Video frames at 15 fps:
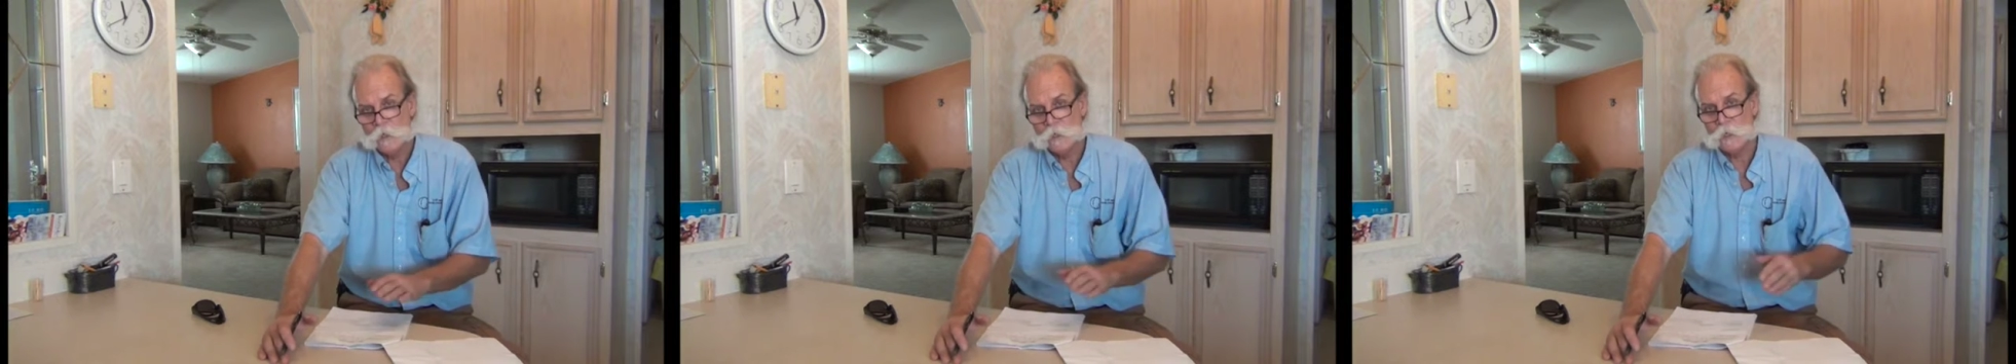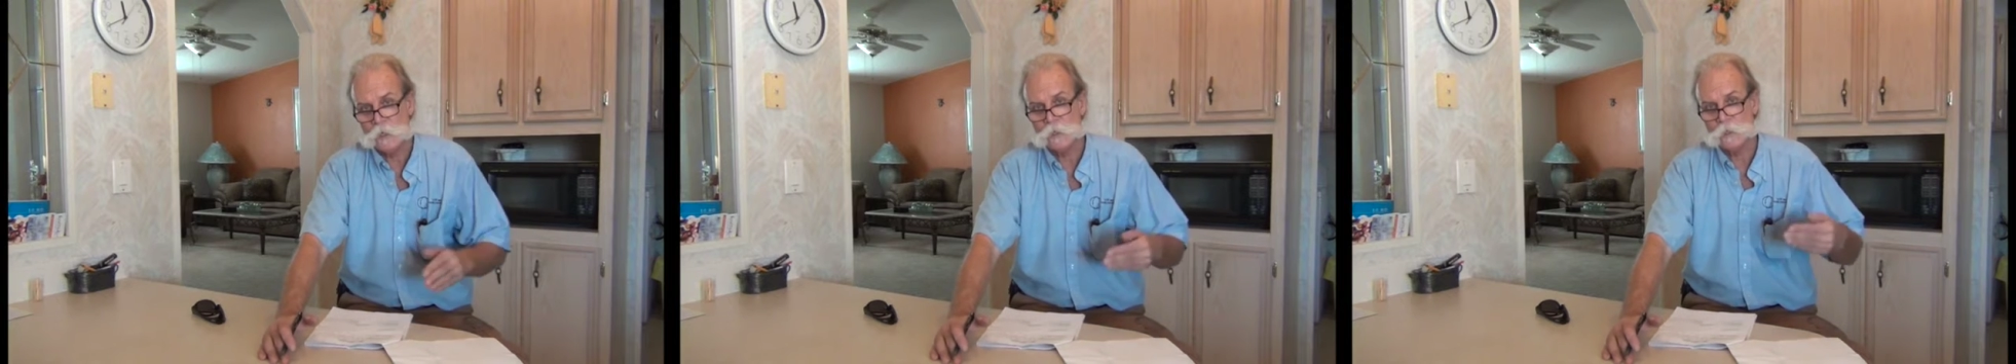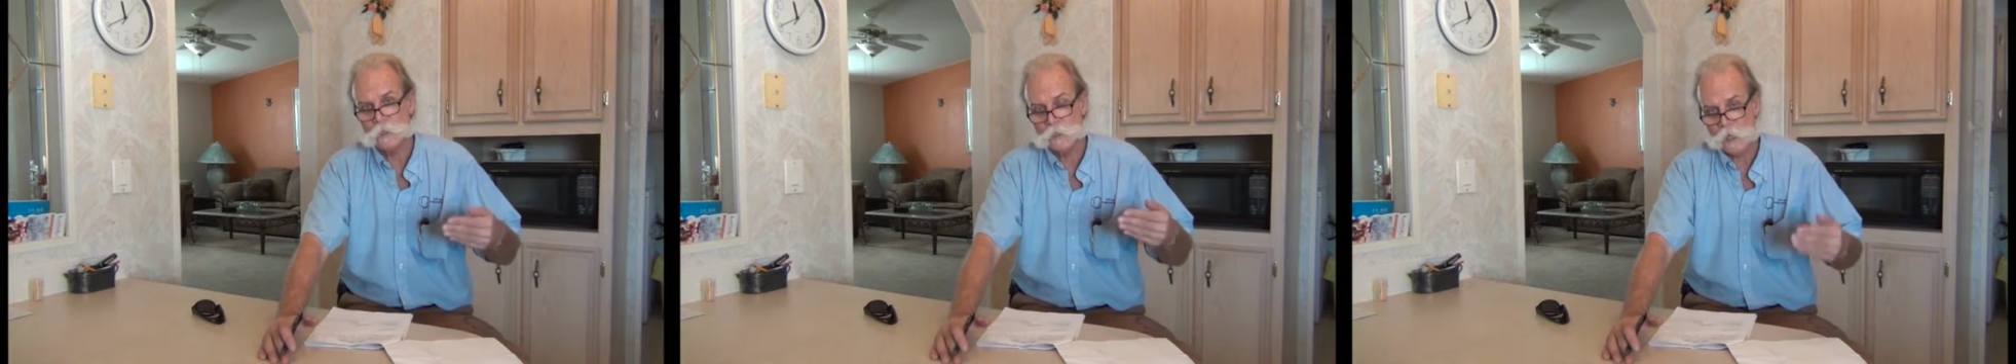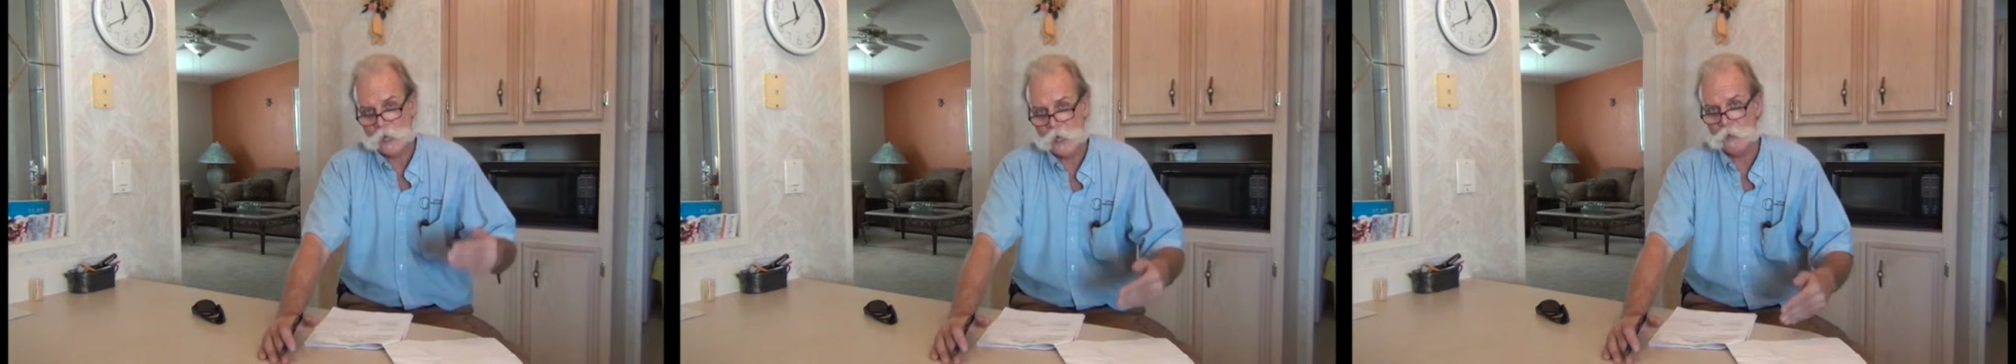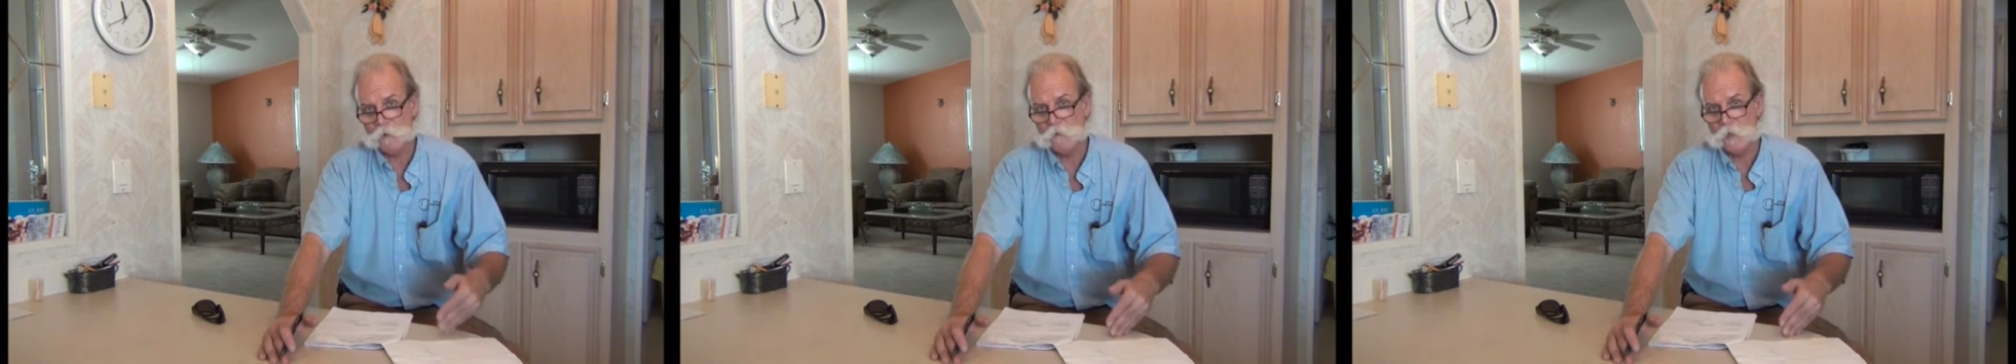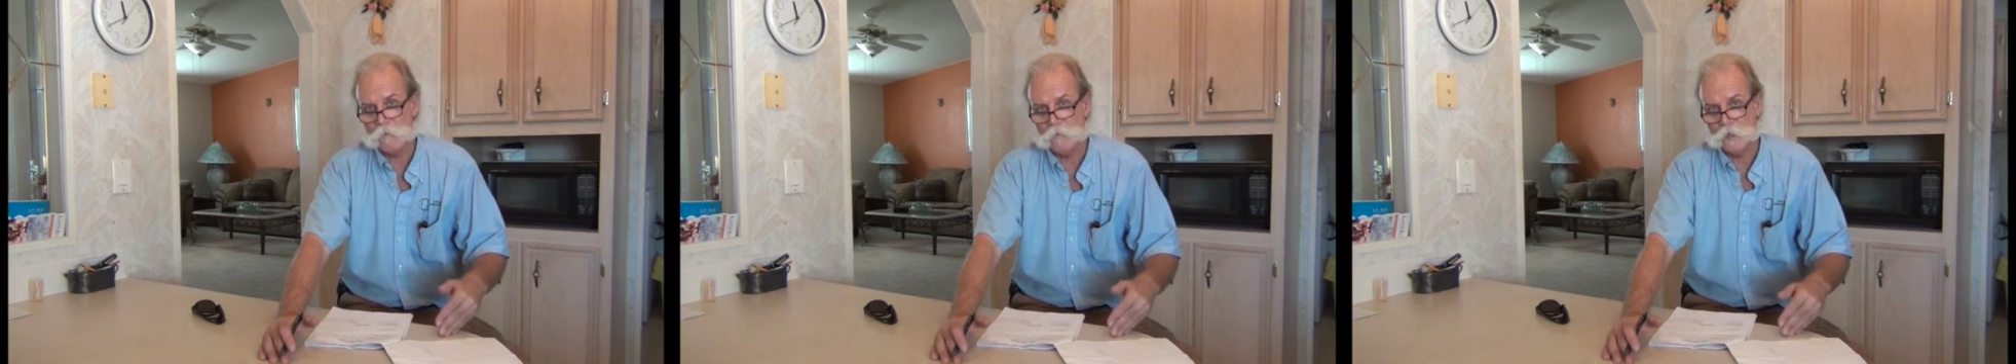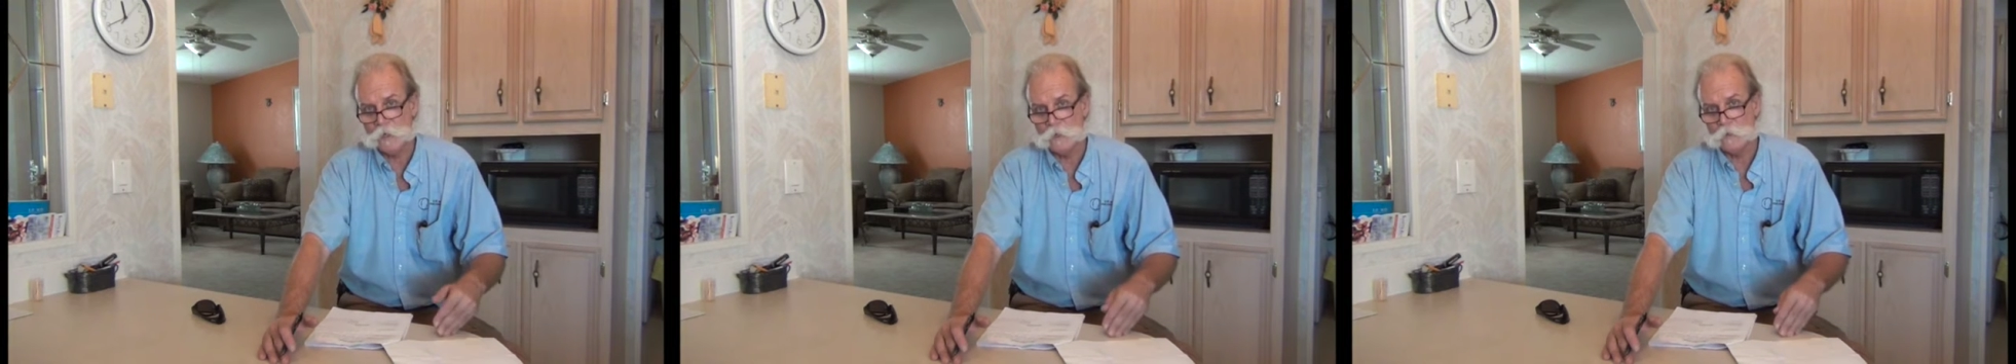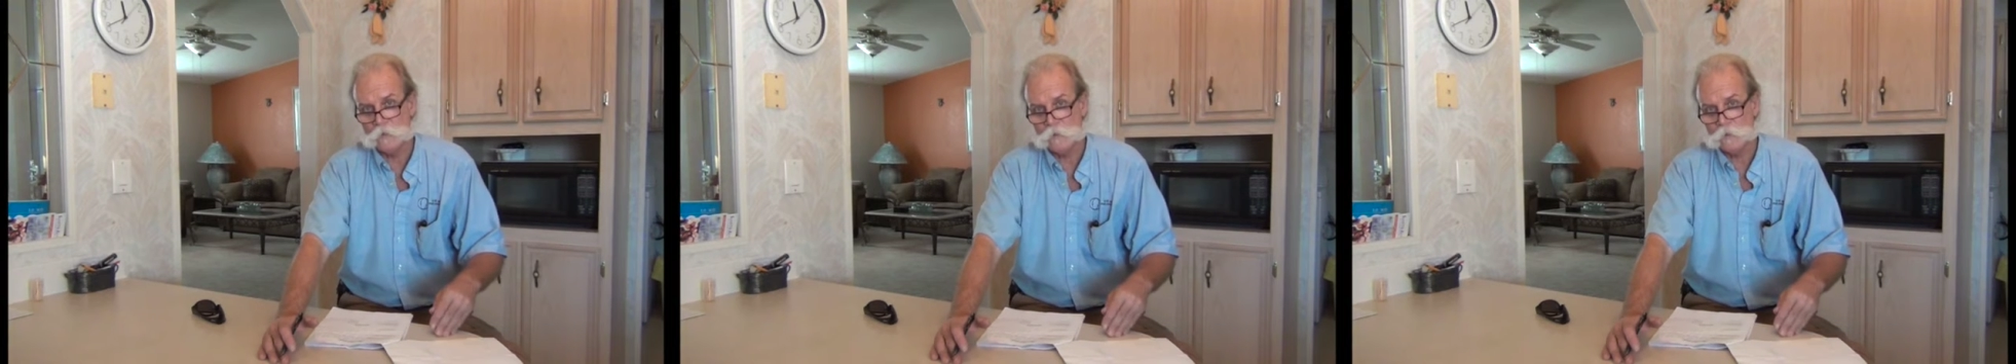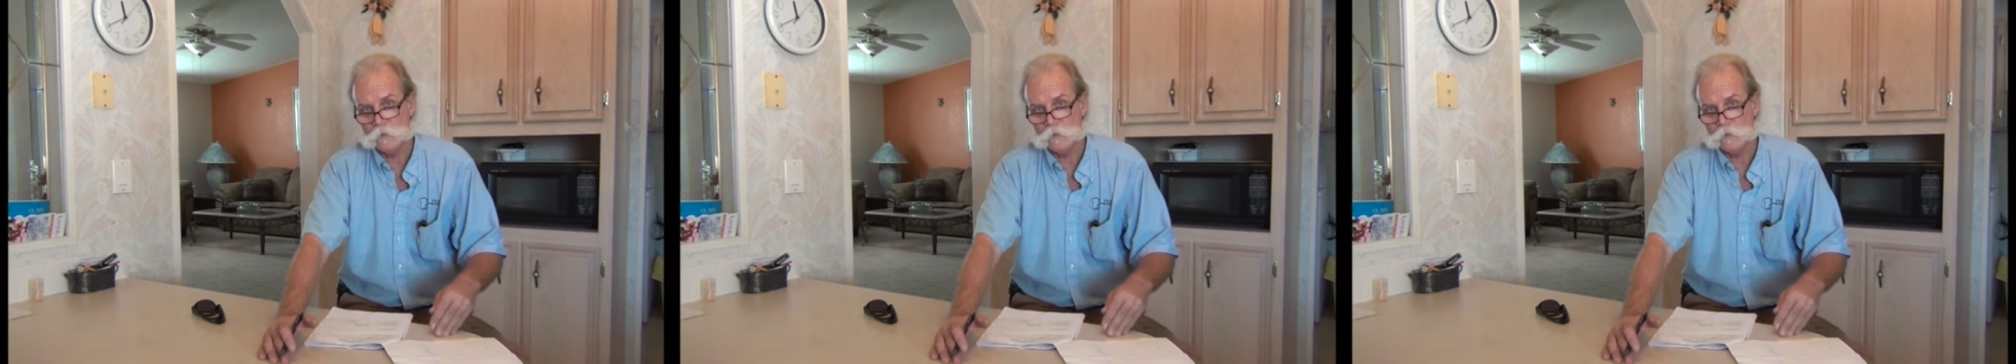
needs the tank rebuilt,